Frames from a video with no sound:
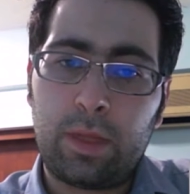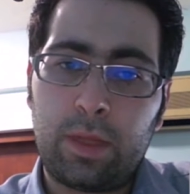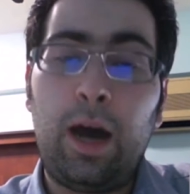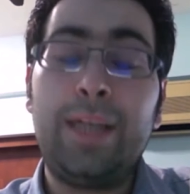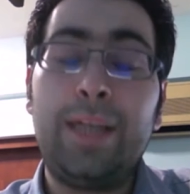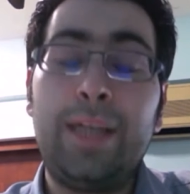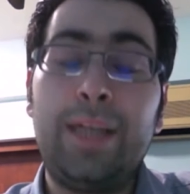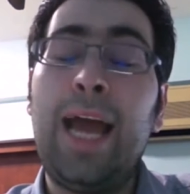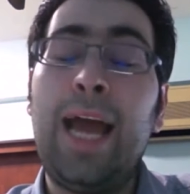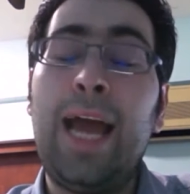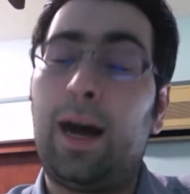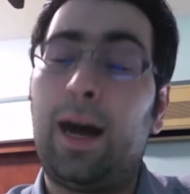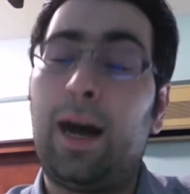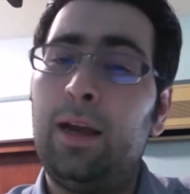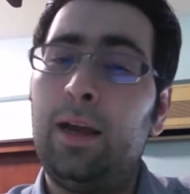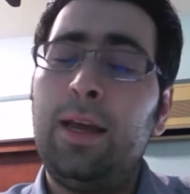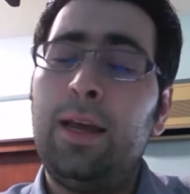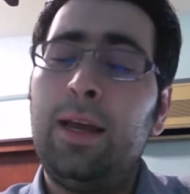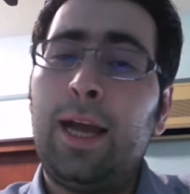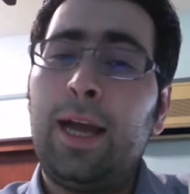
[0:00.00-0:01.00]
Yeah,
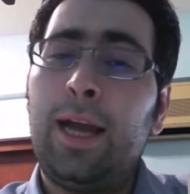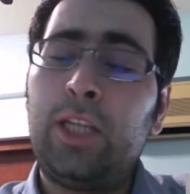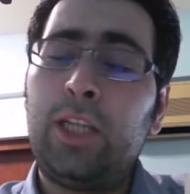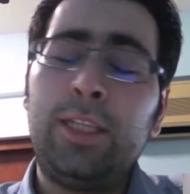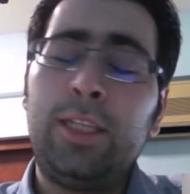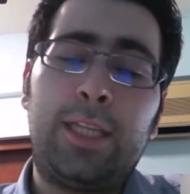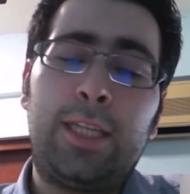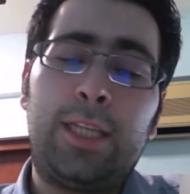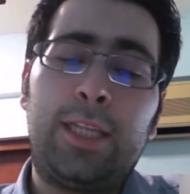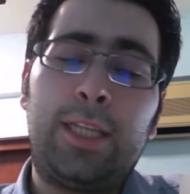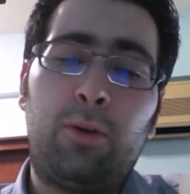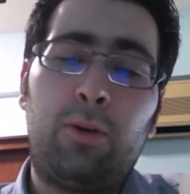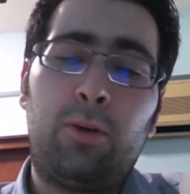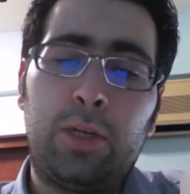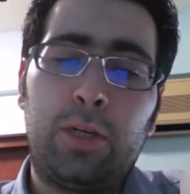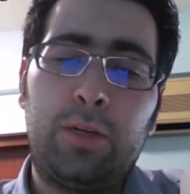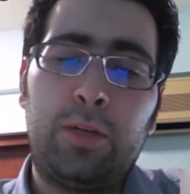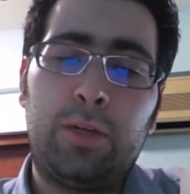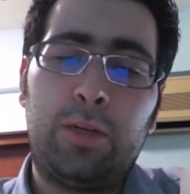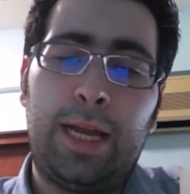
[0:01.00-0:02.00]
actually SQL
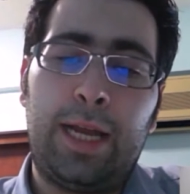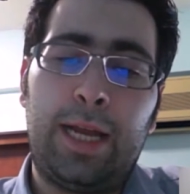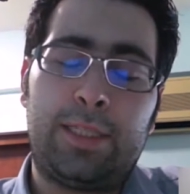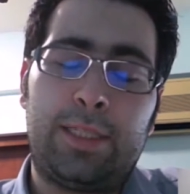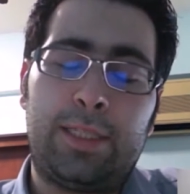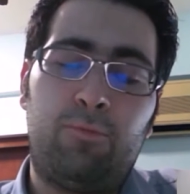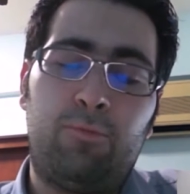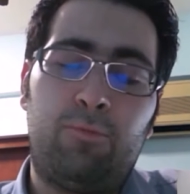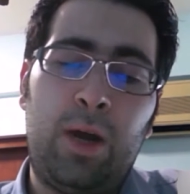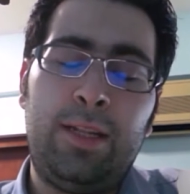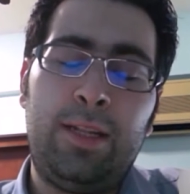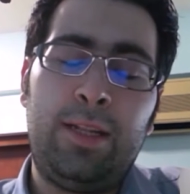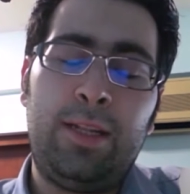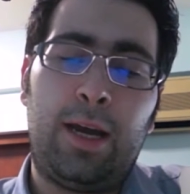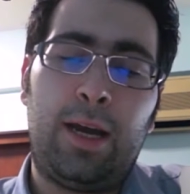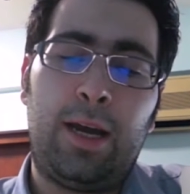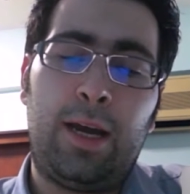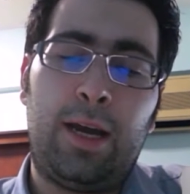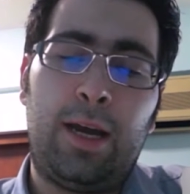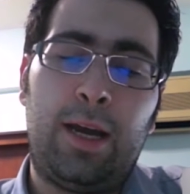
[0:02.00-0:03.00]
Server has
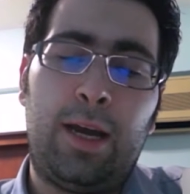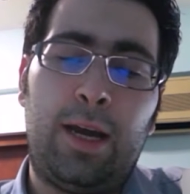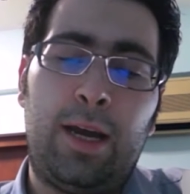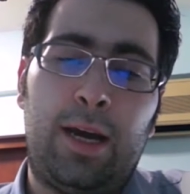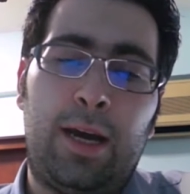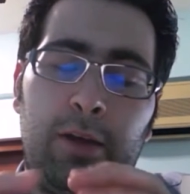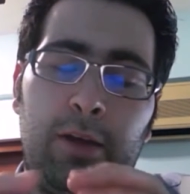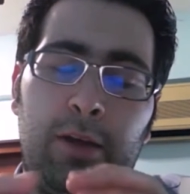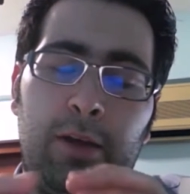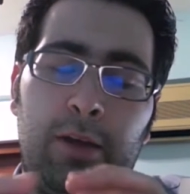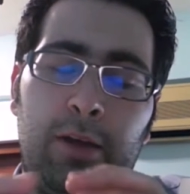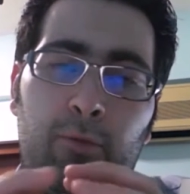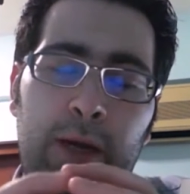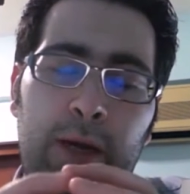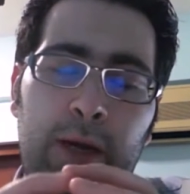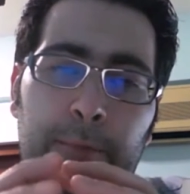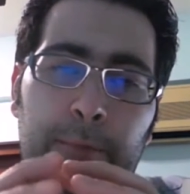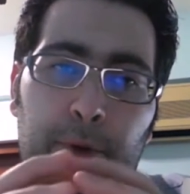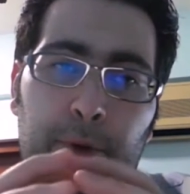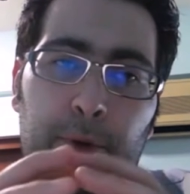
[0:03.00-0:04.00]
one
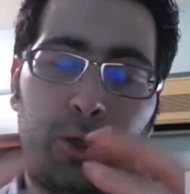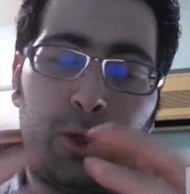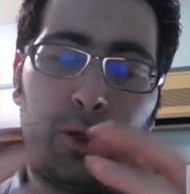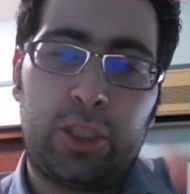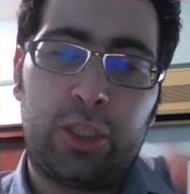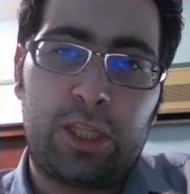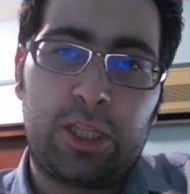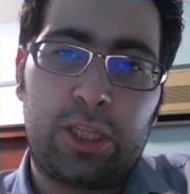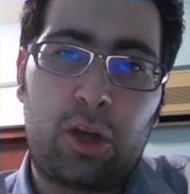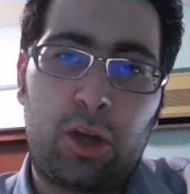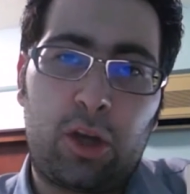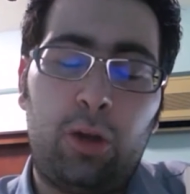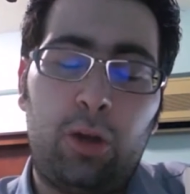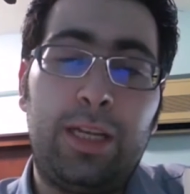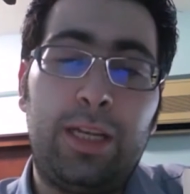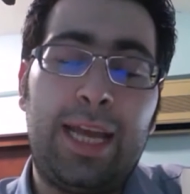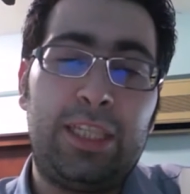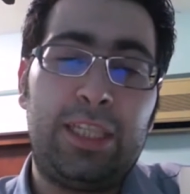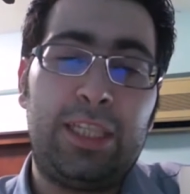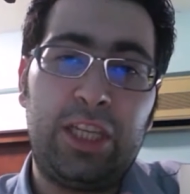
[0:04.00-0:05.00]
process called
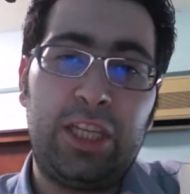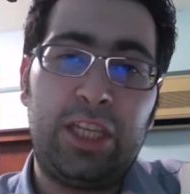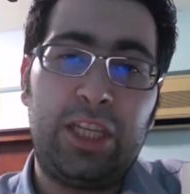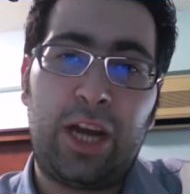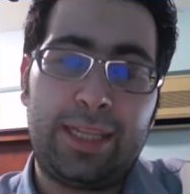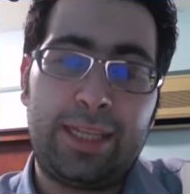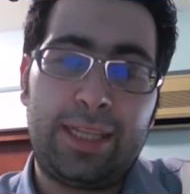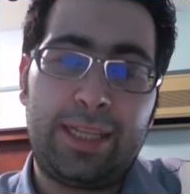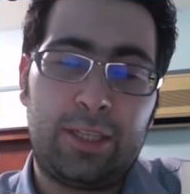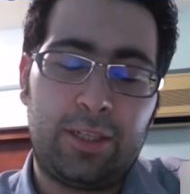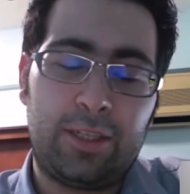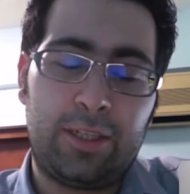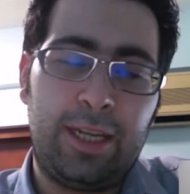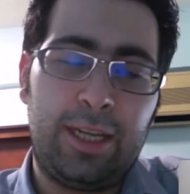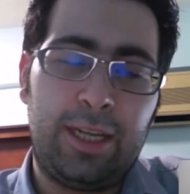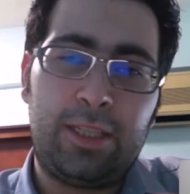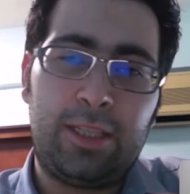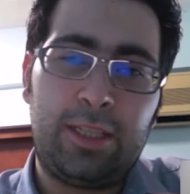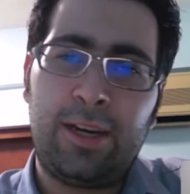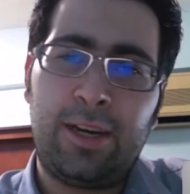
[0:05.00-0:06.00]
lazy writer.
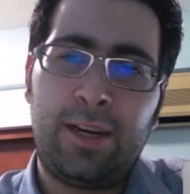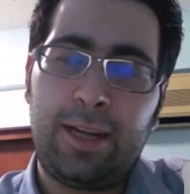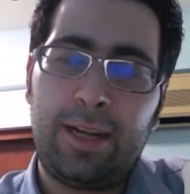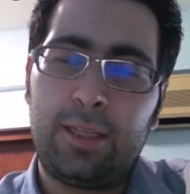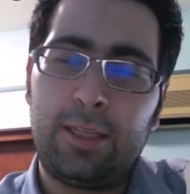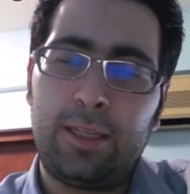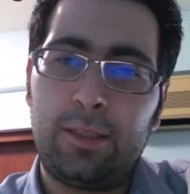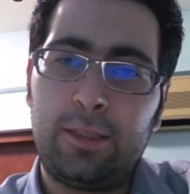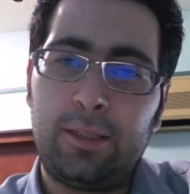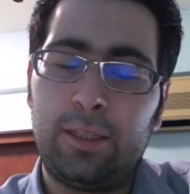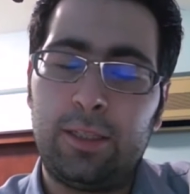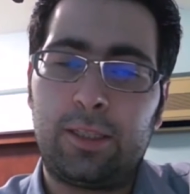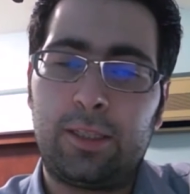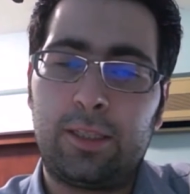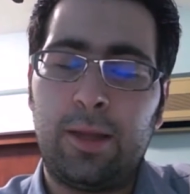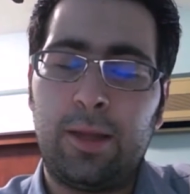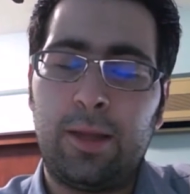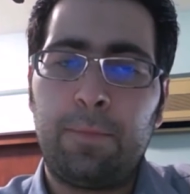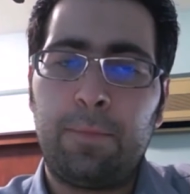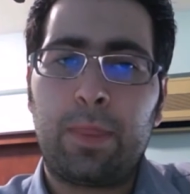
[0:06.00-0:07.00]
Lazy writer
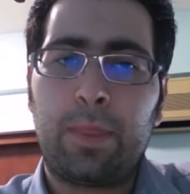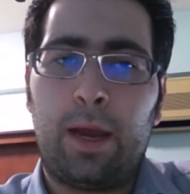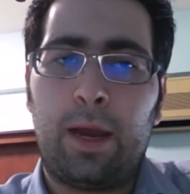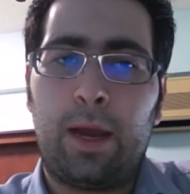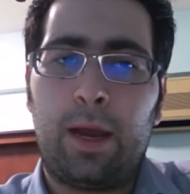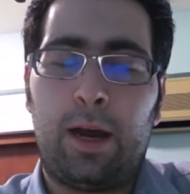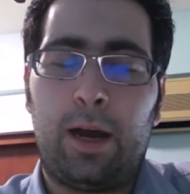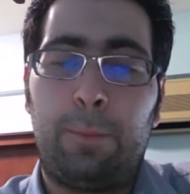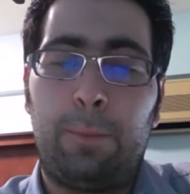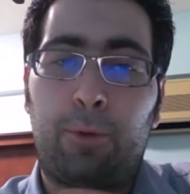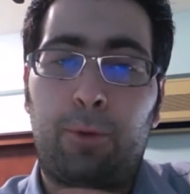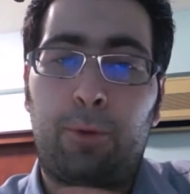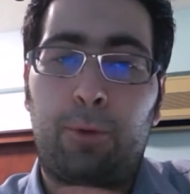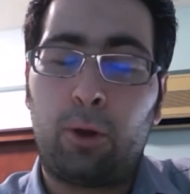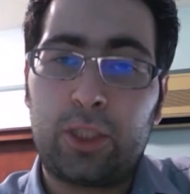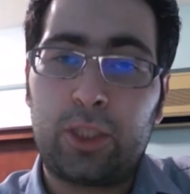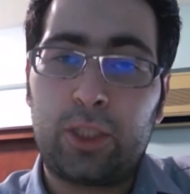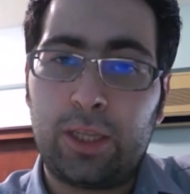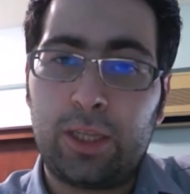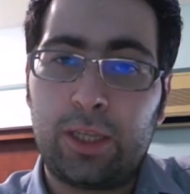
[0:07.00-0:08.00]
is a
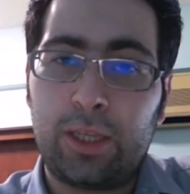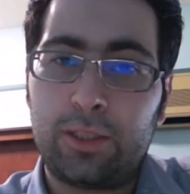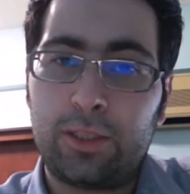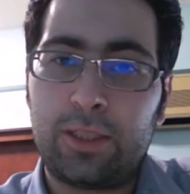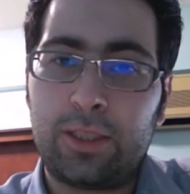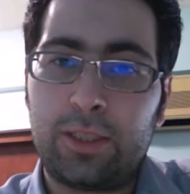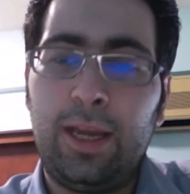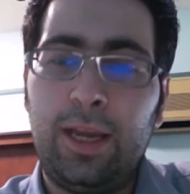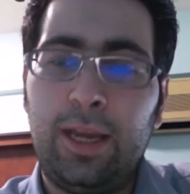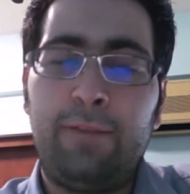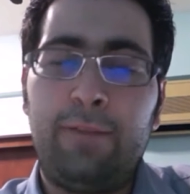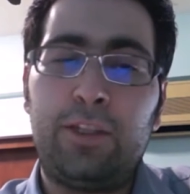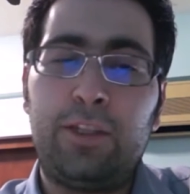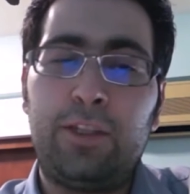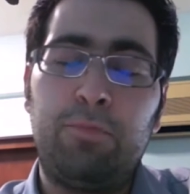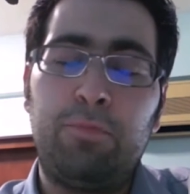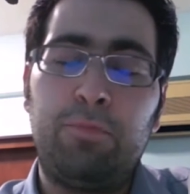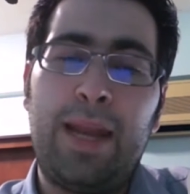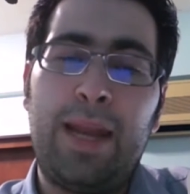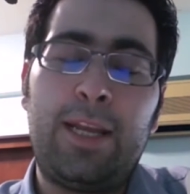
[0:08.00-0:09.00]
process which
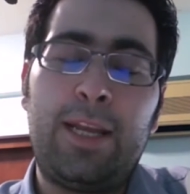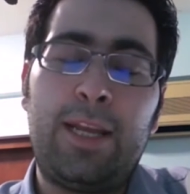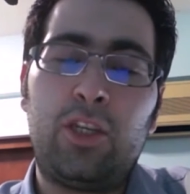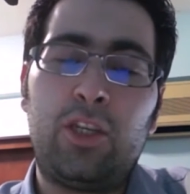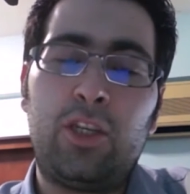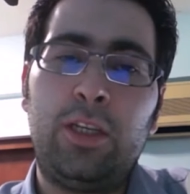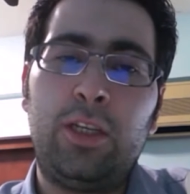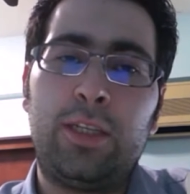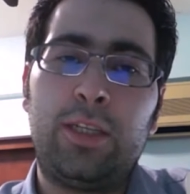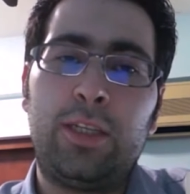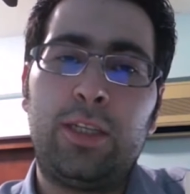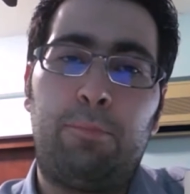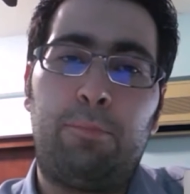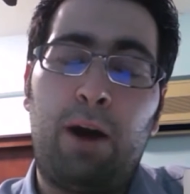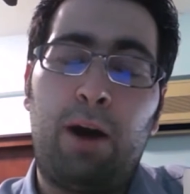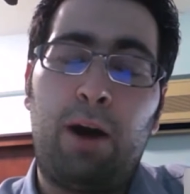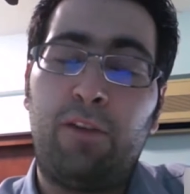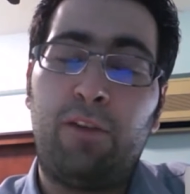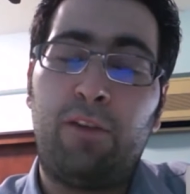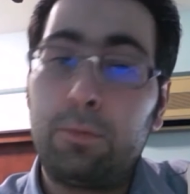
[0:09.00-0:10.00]
managing the
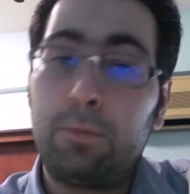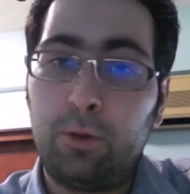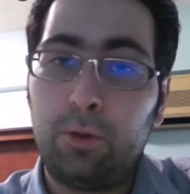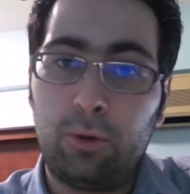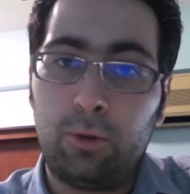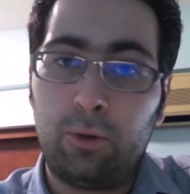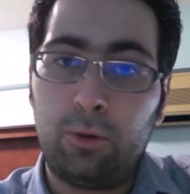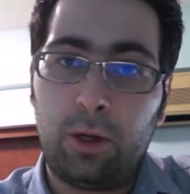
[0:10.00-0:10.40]
buffer pool.